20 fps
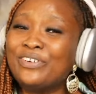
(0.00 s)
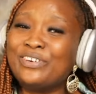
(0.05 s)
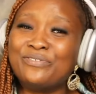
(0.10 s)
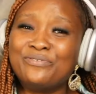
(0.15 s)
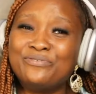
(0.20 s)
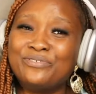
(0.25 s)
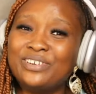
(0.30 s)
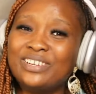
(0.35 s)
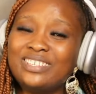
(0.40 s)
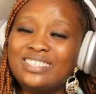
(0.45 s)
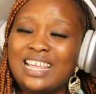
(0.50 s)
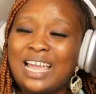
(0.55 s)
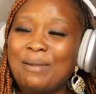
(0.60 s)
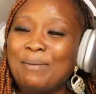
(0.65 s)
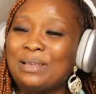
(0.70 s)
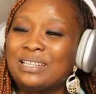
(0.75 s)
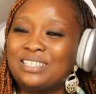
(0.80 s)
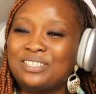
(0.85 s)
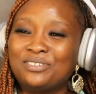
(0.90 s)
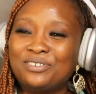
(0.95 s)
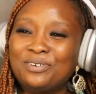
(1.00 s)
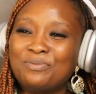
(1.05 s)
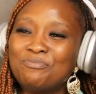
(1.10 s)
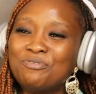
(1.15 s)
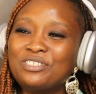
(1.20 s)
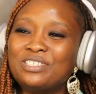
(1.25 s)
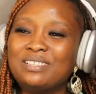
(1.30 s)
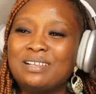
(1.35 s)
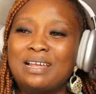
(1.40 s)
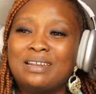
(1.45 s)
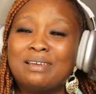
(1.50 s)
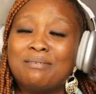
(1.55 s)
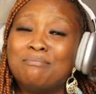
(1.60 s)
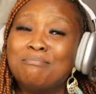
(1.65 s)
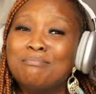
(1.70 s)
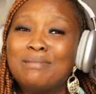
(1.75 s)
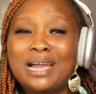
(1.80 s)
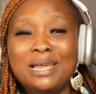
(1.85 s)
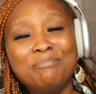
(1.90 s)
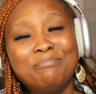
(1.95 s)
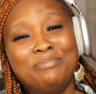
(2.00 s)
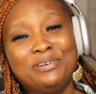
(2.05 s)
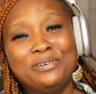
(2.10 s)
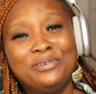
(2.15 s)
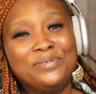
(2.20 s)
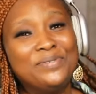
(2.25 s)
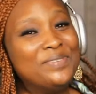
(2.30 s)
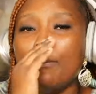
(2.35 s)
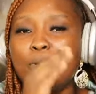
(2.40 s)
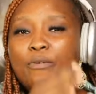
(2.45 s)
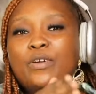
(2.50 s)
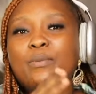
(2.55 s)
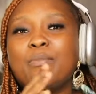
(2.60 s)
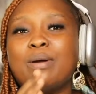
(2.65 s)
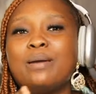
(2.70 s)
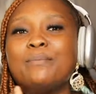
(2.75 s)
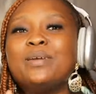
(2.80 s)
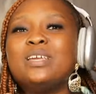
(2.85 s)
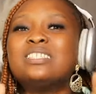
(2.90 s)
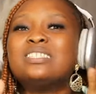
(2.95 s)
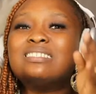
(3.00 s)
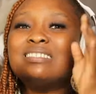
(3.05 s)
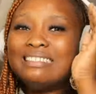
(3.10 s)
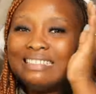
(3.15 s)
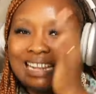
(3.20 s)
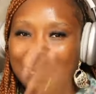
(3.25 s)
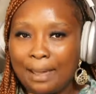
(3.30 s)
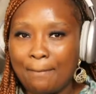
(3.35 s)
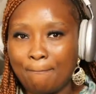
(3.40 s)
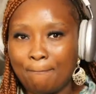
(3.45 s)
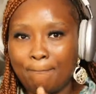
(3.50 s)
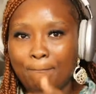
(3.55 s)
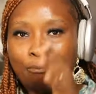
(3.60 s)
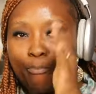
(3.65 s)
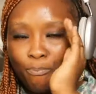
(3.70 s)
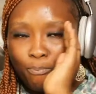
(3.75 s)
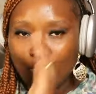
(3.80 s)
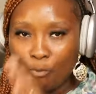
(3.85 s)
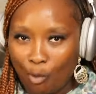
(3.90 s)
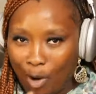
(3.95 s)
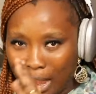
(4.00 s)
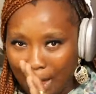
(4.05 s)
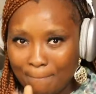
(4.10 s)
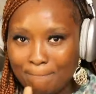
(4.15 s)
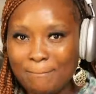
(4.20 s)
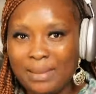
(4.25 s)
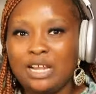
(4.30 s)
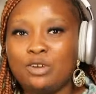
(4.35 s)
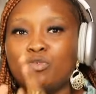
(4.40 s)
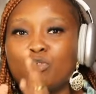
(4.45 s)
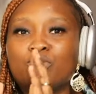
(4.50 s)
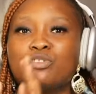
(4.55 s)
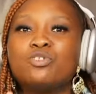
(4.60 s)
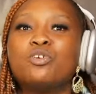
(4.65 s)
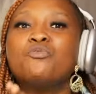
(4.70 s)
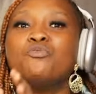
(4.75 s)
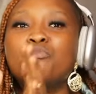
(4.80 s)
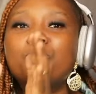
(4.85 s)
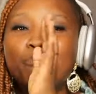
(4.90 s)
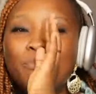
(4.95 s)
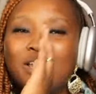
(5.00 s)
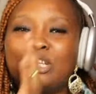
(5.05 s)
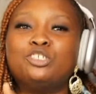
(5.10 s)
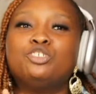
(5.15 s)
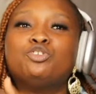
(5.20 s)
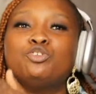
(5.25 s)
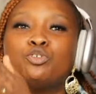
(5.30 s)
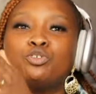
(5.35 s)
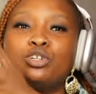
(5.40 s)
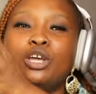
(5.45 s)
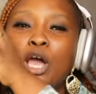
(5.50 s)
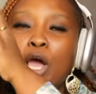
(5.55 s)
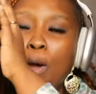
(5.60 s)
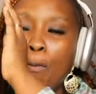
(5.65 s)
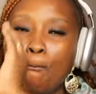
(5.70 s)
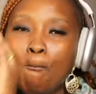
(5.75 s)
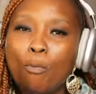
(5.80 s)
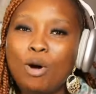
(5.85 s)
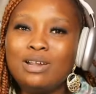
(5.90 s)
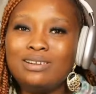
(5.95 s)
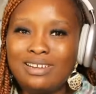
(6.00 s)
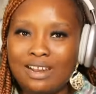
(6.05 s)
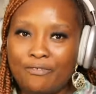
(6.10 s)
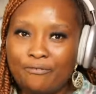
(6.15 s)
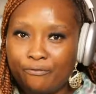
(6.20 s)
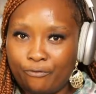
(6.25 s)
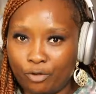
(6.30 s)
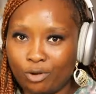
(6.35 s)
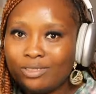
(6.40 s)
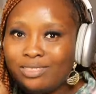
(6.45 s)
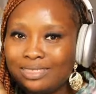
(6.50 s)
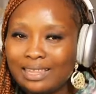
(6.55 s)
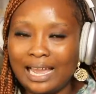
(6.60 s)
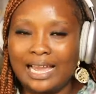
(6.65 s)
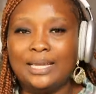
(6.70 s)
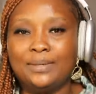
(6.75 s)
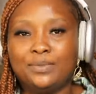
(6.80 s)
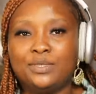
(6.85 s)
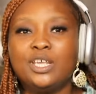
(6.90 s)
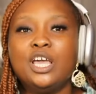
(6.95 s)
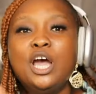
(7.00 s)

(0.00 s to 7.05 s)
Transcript: the first time as a non-Muslim and I'm mind blown. Prophet Muhammad's name, Muhammad, was not mentioned more than four times.